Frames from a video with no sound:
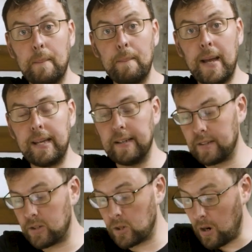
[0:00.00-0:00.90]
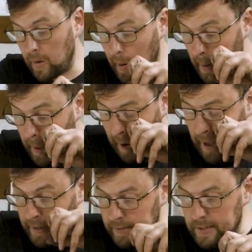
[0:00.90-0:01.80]
making it stronger.
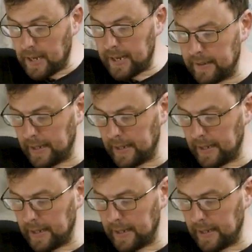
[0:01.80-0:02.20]
The second